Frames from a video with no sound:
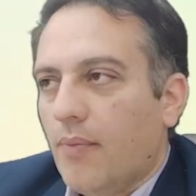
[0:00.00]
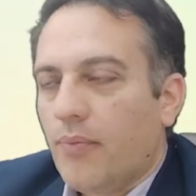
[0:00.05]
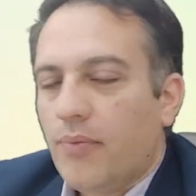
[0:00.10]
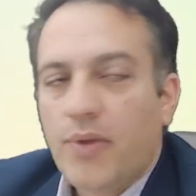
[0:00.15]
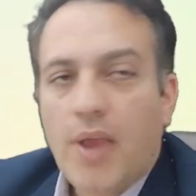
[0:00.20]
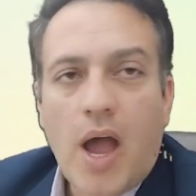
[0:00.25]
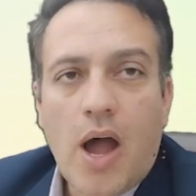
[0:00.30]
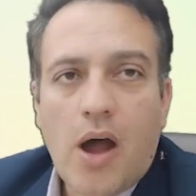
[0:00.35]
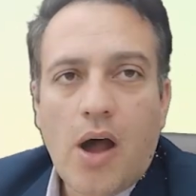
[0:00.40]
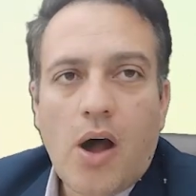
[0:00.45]

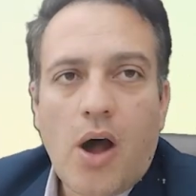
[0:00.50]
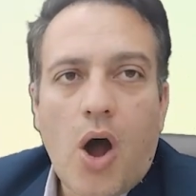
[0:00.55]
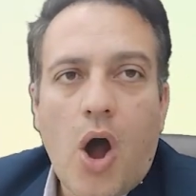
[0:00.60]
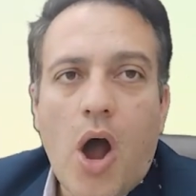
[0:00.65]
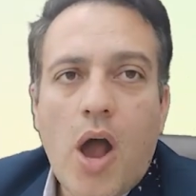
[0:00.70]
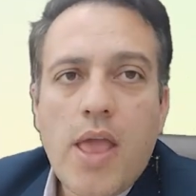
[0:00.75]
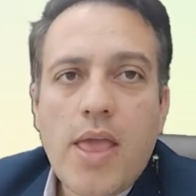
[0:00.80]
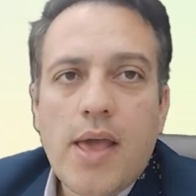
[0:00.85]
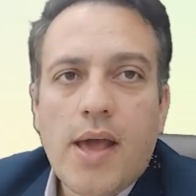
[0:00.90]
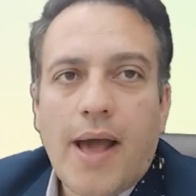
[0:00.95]
Now
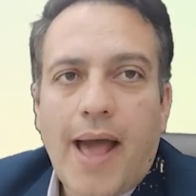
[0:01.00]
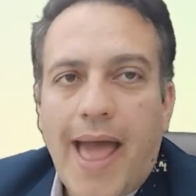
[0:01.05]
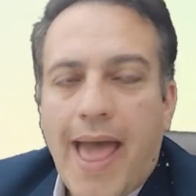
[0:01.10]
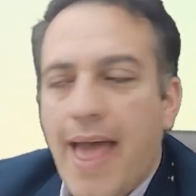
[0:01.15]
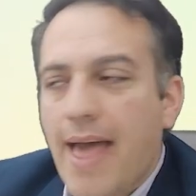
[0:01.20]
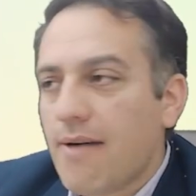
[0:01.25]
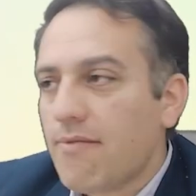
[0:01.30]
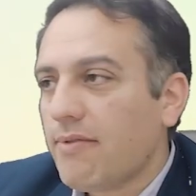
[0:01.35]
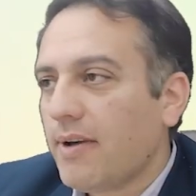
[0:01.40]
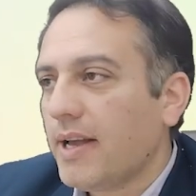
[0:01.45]
I
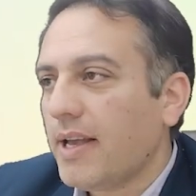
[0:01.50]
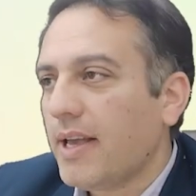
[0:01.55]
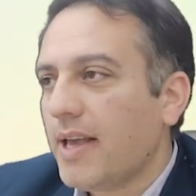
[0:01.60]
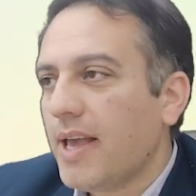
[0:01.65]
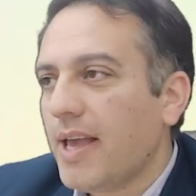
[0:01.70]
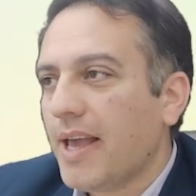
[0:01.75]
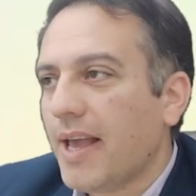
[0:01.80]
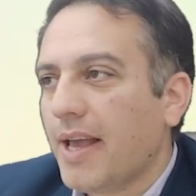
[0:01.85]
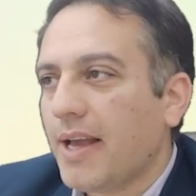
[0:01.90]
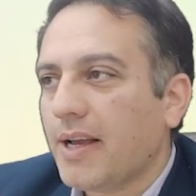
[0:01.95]
have
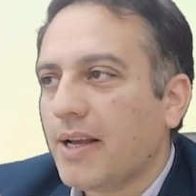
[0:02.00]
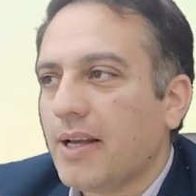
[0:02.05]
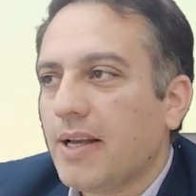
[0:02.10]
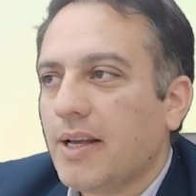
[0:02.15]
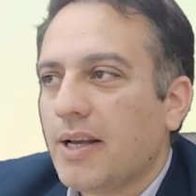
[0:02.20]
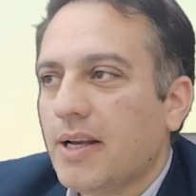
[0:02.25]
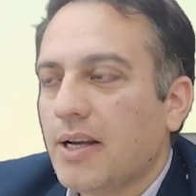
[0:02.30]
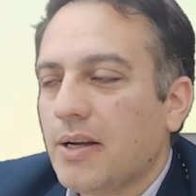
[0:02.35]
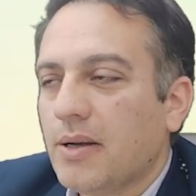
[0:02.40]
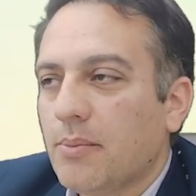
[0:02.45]

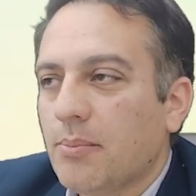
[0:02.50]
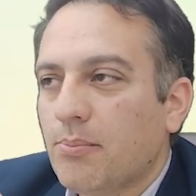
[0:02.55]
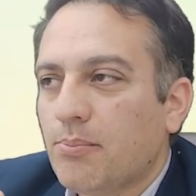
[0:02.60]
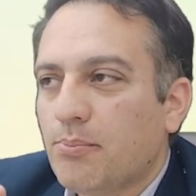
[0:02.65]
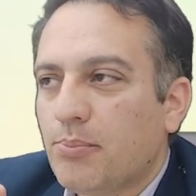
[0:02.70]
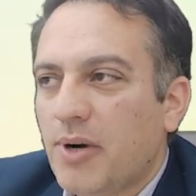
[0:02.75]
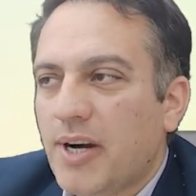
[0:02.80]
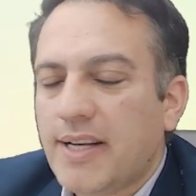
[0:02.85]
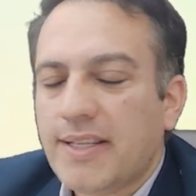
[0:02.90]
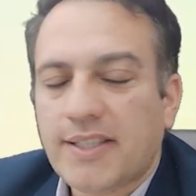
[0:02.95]
a
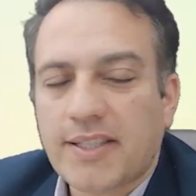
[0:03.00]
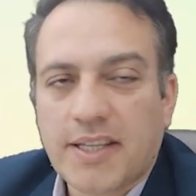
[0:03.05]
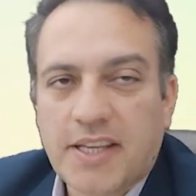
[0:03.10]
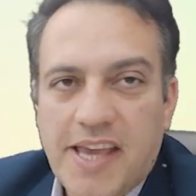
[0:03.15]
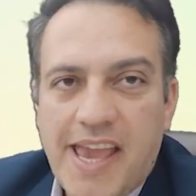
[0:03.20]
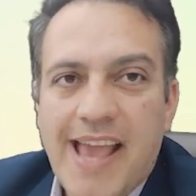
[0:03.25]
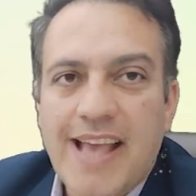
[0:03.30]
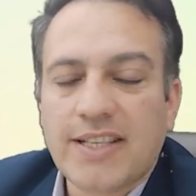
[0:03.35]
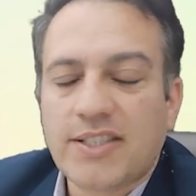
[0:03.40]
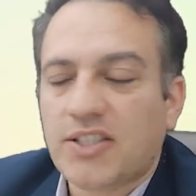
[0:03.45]
breast
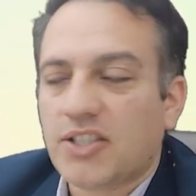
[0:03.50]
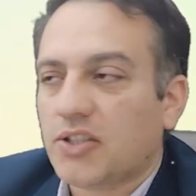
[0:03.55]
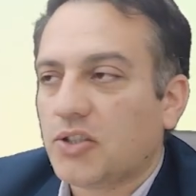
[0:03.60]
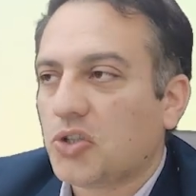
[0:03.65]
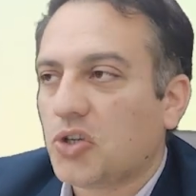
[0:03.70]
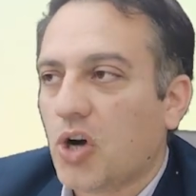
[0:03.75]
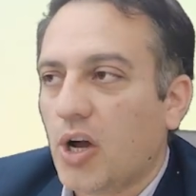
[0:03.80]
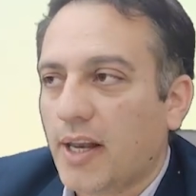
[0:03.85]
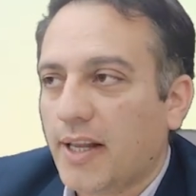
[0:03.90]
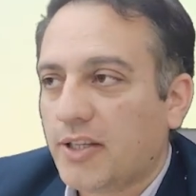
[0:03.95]
cancer
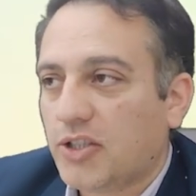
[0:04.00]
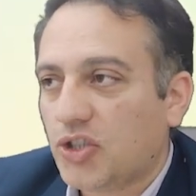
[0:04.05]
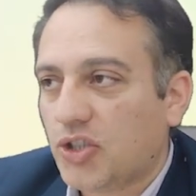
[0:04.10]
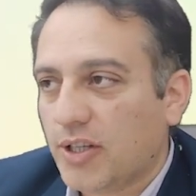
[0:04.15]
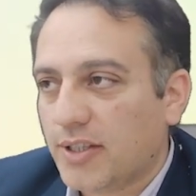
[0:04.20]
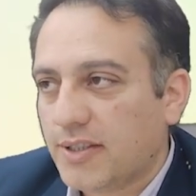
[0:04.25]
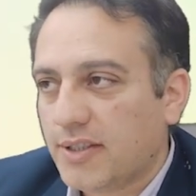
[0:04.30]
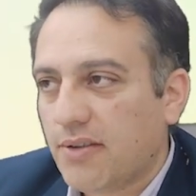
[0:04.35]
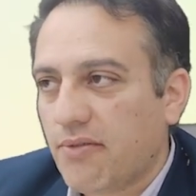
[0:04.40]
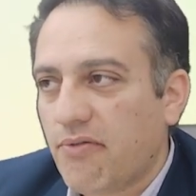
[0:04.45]

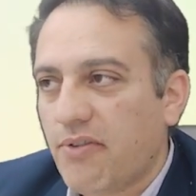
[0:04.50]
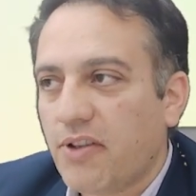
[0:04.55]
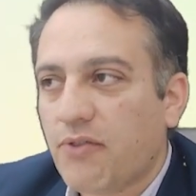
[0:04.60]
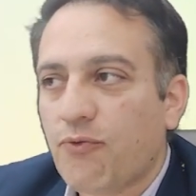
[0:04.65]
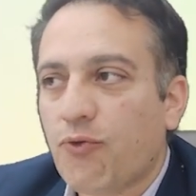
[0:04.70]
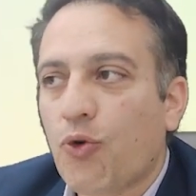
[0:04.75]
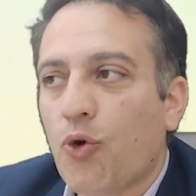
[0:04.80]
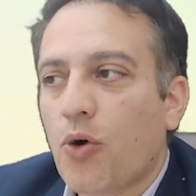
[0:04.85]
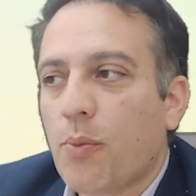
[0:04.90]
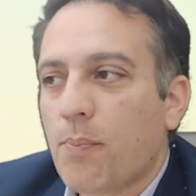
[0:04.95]
collections with
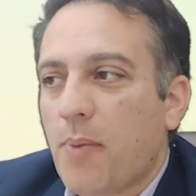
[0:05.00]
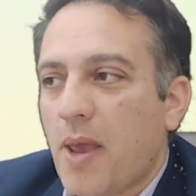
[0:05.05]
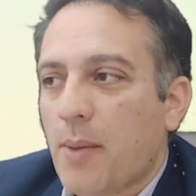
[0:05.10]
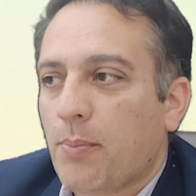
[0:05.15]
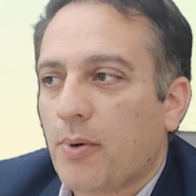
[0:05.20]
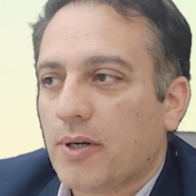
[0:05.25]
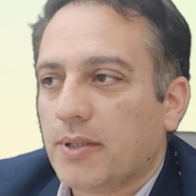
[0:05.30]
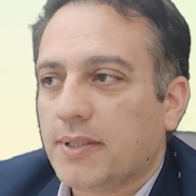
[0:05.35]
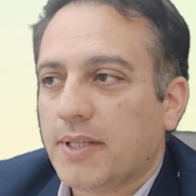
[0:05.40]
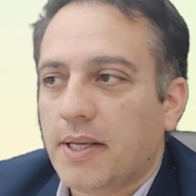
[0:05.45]
4
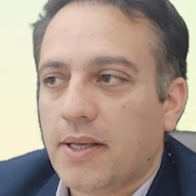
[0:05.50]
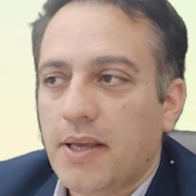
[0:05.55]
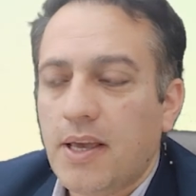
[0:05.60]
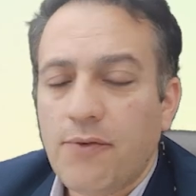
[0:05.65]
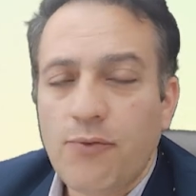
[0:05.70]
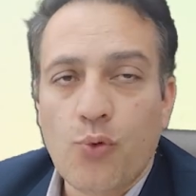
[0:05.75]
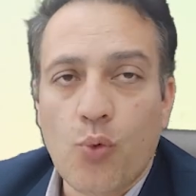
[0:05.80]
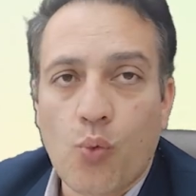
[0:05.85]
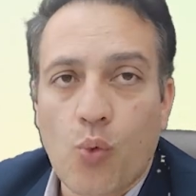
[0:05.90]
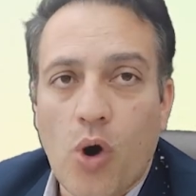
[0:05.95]
papers.
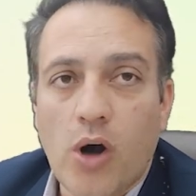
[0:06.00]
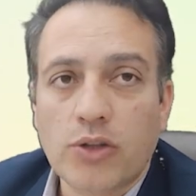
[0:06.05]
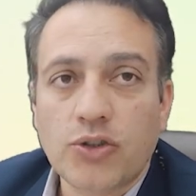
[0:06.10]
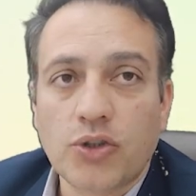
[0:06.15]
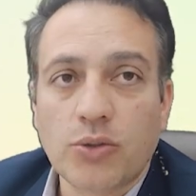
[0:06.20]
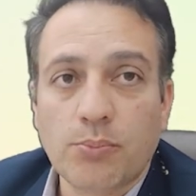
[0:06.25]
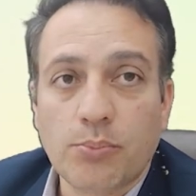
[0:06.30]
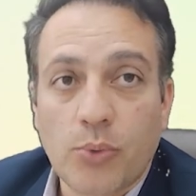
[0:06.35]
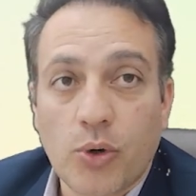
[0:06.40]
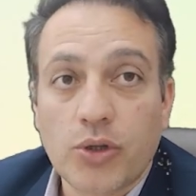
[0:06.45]
If you want
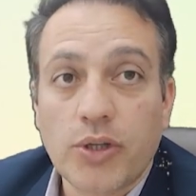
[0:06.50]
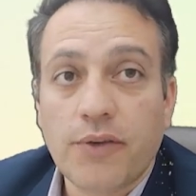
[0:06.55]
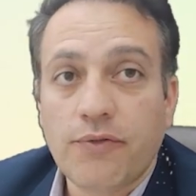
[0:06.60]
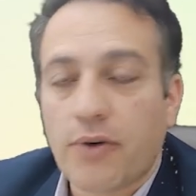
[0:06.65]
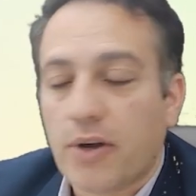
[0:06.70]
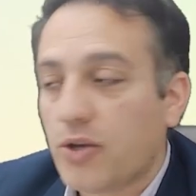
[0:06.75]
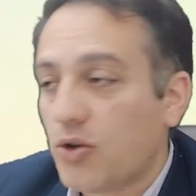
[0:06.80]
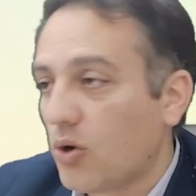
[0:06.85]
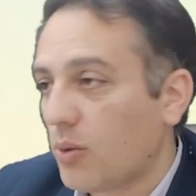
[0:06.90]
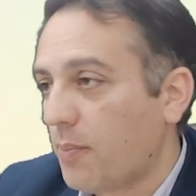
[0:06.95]
to
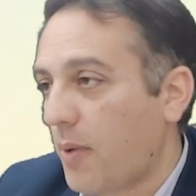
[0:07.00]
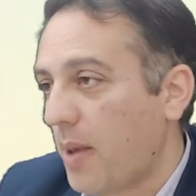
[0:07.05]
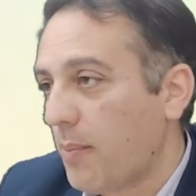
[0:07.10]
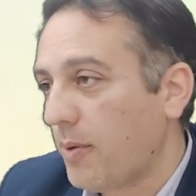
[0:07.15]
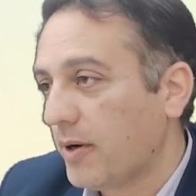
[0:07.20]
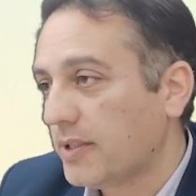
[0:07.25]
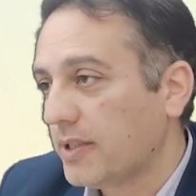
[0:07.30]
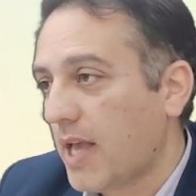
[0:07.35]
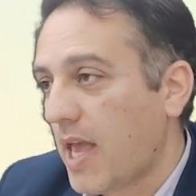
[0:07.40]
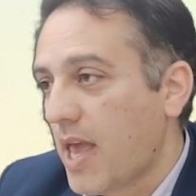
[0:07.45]
modify your
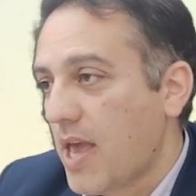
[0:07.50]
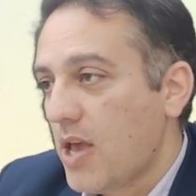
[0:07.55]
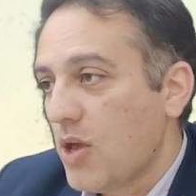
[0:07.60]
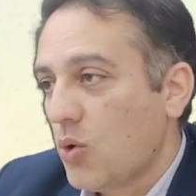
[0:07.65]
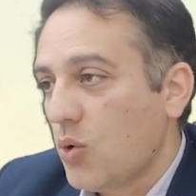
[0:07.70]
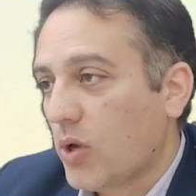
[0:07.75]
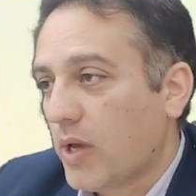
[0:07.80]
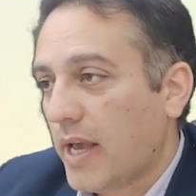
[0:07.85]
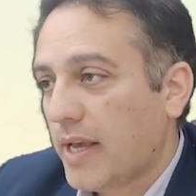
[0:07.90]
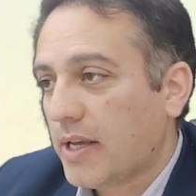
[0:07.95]
papers,
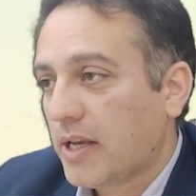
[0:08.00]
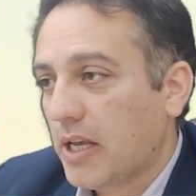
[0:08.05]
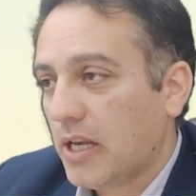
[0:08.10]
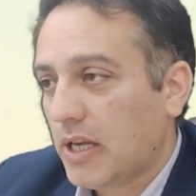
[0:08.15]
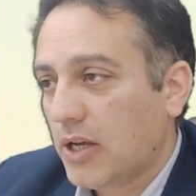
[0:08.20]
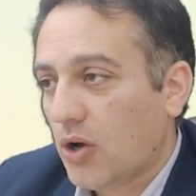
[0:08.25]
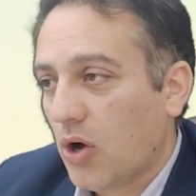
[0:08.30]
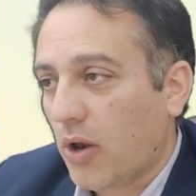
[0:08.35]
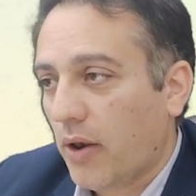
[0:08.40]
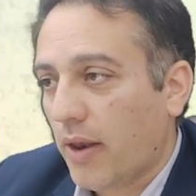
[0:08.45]
you can
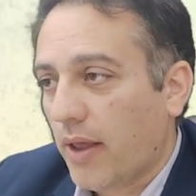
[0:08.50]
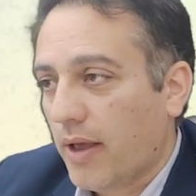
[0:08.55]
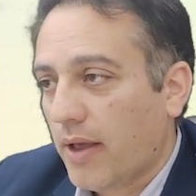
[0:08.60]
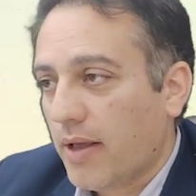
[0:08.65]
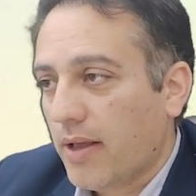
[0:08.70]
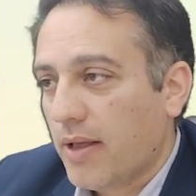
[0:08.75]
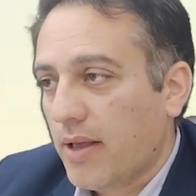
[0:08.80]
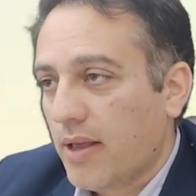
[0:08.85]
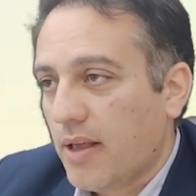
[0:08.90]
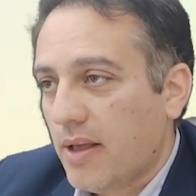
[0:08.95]
click on
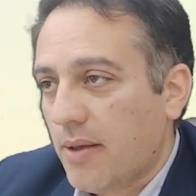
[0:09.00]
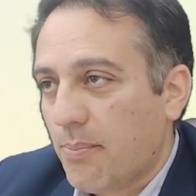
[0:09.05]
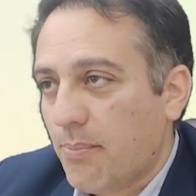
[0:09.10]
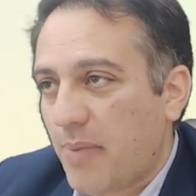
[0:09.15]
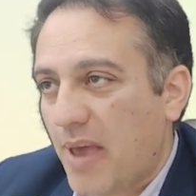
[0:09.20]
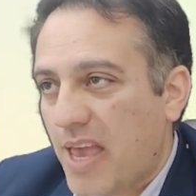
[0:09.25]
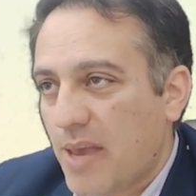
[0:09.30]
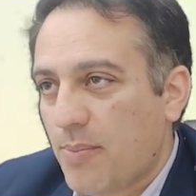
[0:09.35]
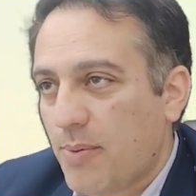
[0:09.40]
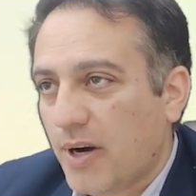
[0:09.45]

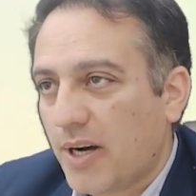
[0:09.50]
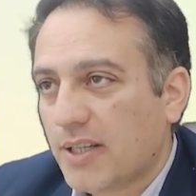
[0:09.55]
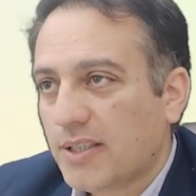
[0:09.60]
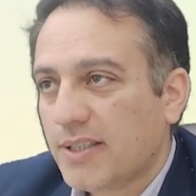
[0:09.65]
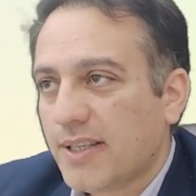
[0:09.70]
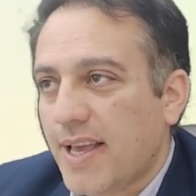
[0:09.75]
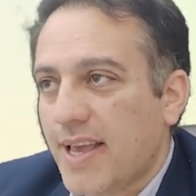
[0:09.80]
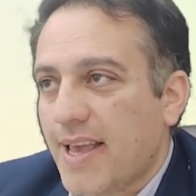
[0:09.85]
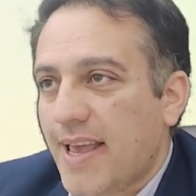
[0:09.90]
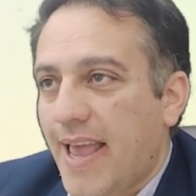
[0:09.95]

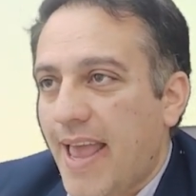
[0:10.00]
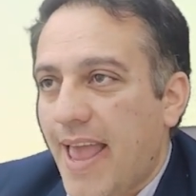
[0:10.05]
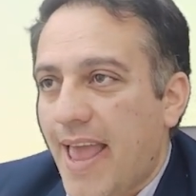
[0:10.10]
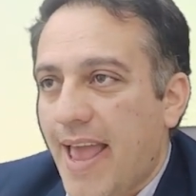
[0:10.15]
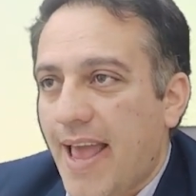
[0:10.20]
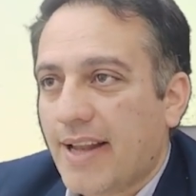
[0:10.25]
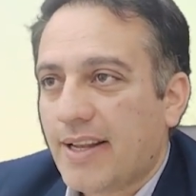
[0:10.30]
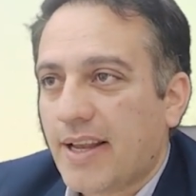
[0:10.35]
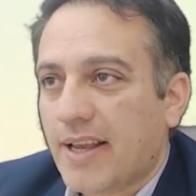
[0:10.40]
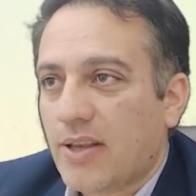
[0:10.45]
papers,
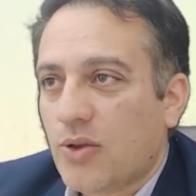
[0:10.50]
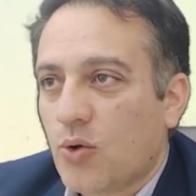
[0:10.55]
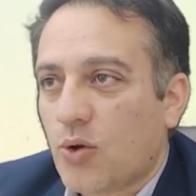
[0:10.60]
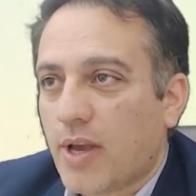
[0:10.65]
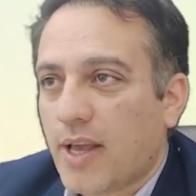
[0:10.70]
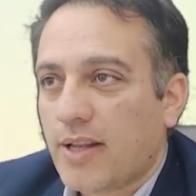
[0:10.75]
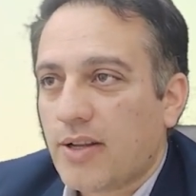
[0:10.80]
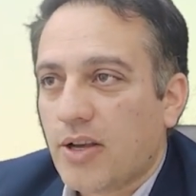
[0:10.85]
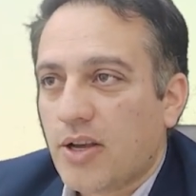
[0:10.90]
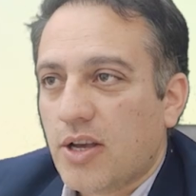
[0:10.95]
and you
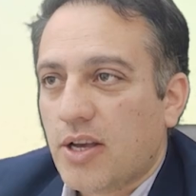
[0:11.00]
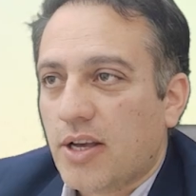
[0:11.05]
can